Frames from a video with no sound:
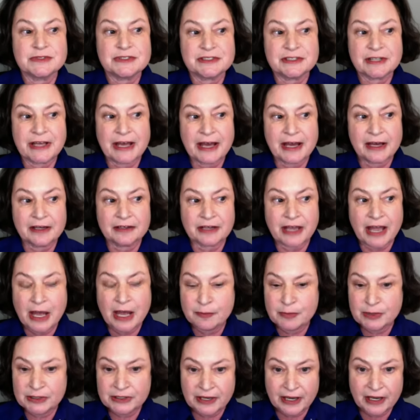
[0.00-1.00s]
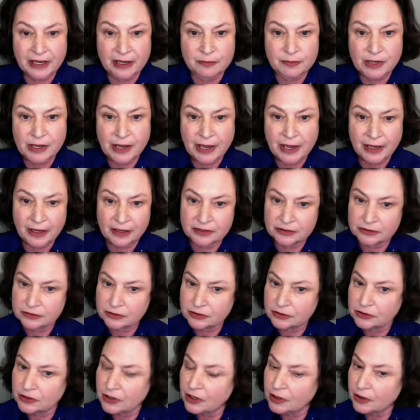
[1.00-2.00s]
that Eminem and
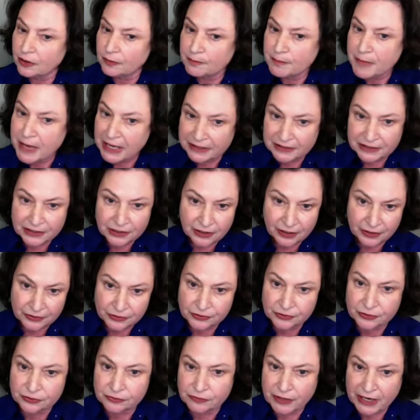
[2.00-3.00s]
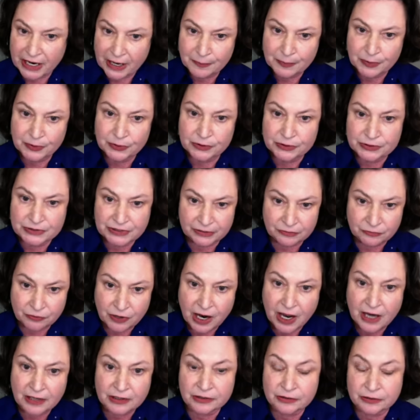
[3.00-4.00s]
many other rappers and
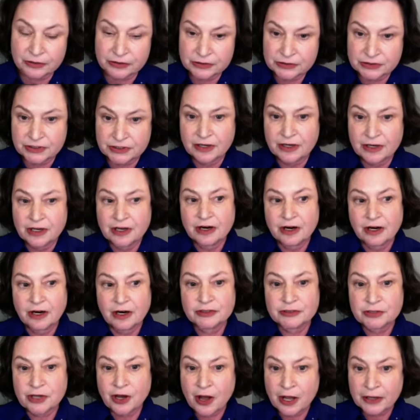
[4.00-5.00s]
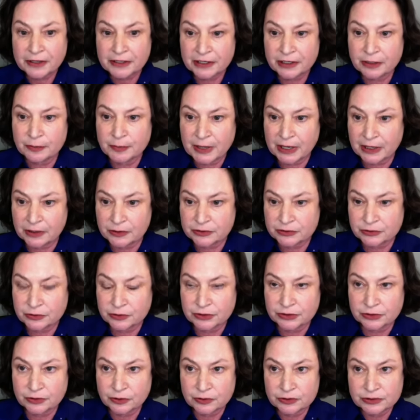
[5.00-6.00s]
rockers are talking about
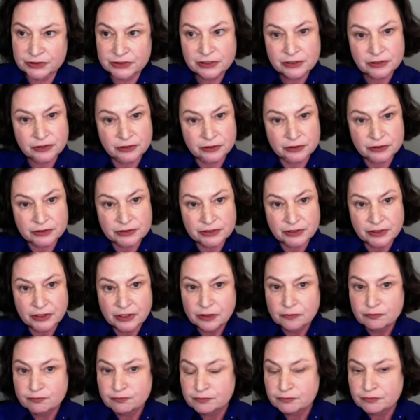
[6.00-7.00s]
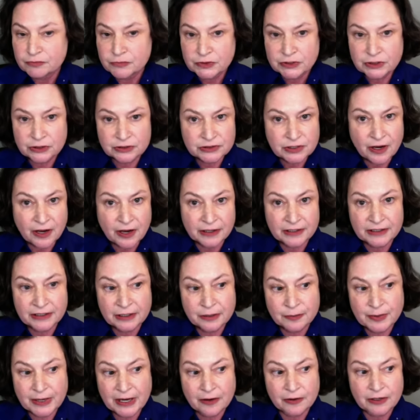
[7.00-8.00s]
during those years? They're talking
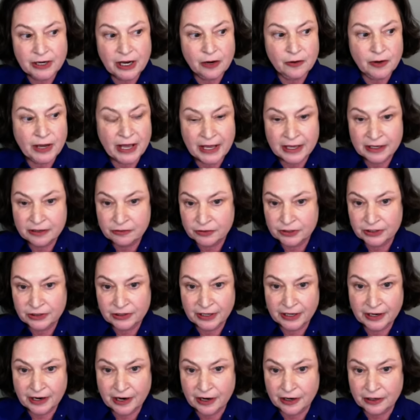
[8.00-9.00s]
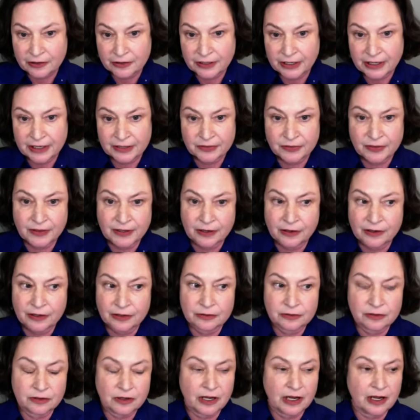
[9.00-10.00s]
about how angry they are at
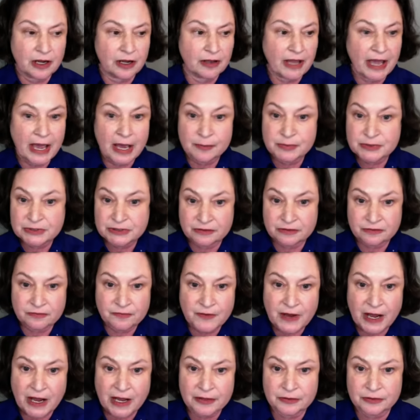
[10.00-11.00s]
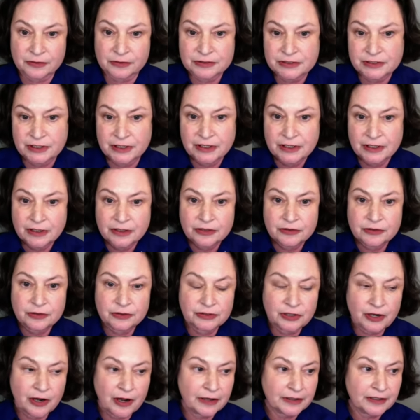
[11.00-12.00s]
their uh, absent fathers. They're
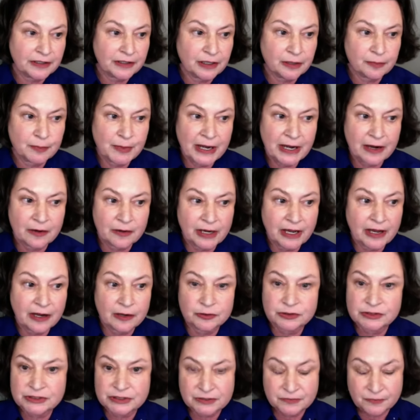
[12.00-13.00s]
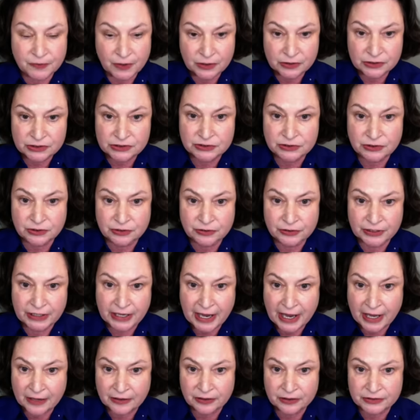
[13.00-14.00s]
talking about how dysfunctional the
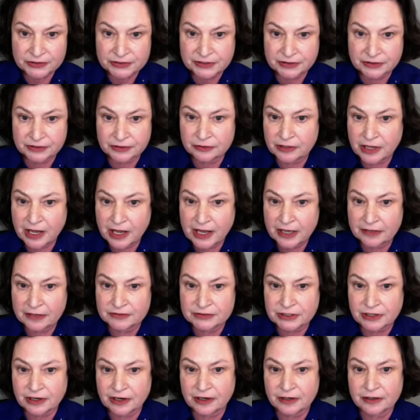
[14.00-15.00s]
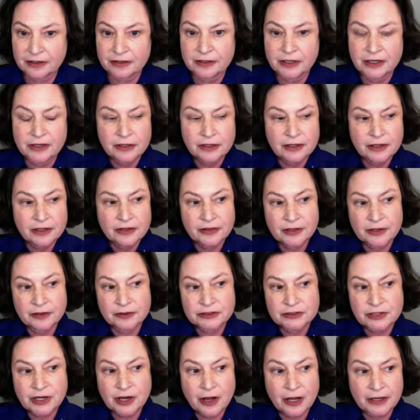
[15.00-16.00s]
adults in their lives are they're
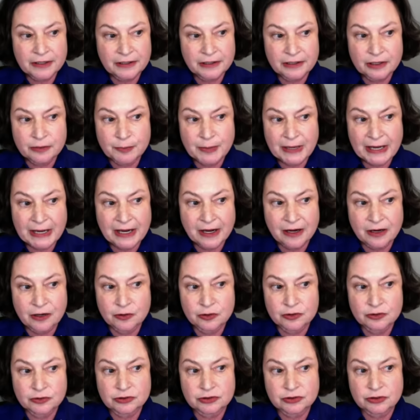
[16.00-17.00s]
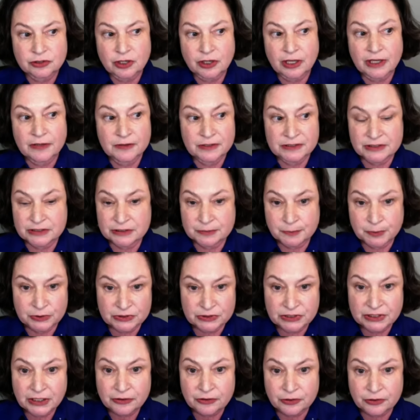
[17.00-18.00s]
talking about, and this is
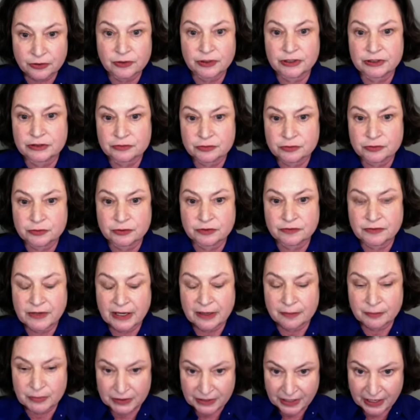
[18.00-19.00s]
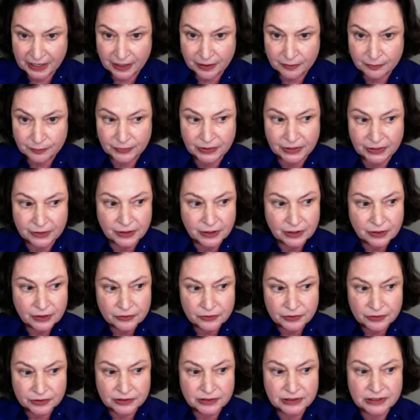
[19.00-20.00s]
particularly true of Eminem,
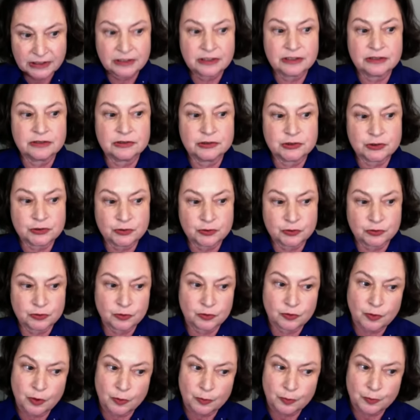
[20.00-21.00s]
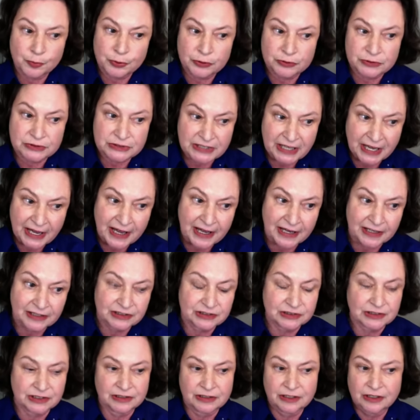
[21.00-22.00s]
the need to
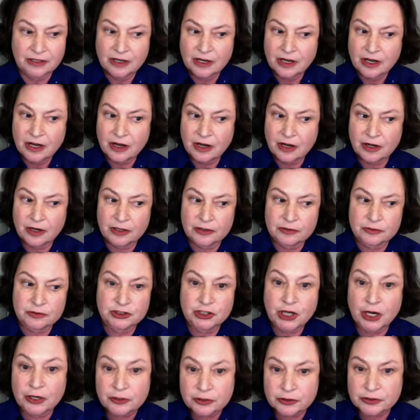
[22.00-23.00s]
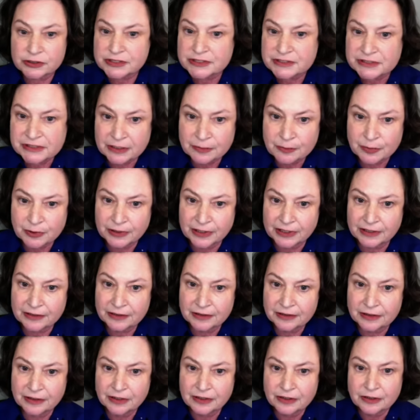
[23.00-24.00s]
protect a younger sibling
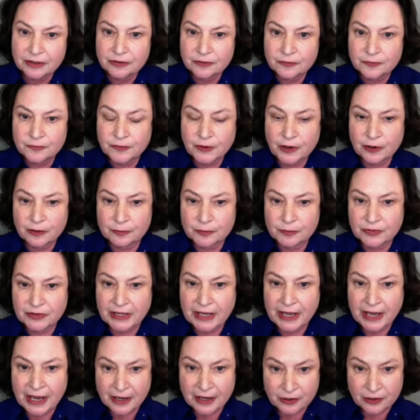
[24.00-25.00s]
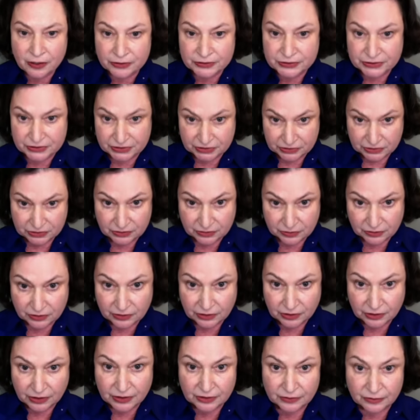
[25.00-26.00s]
from the adults
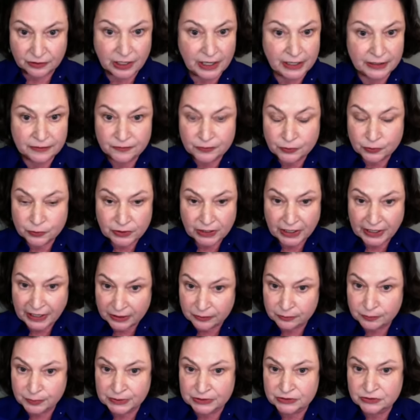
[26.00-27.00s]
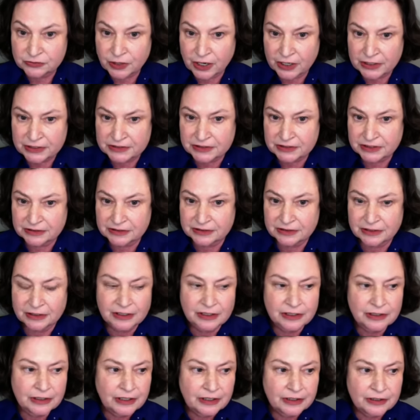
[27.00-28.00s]
in life who can't be trusted.
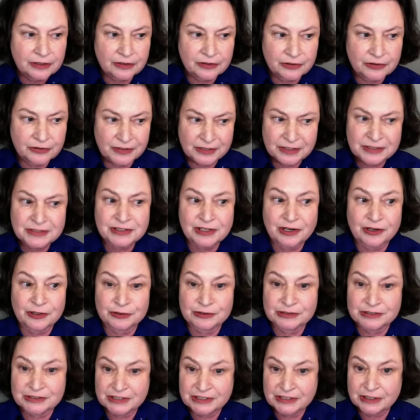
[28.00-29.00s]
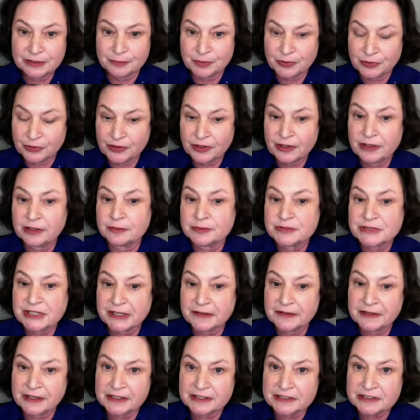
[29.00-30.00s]
These are deep themes,
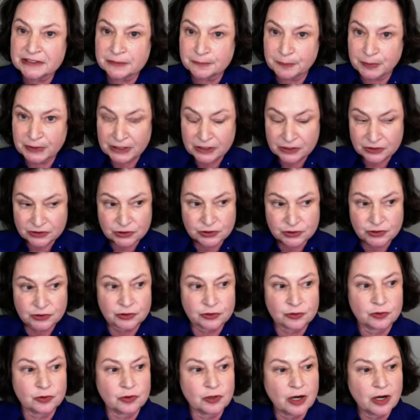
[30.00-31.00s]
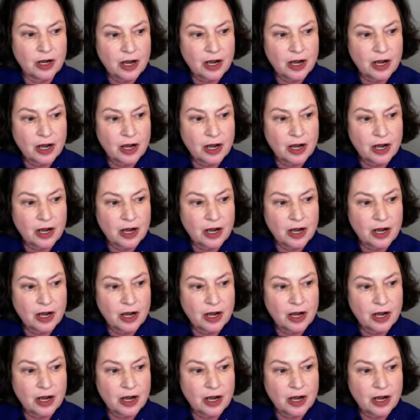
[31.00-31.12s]
and they speak to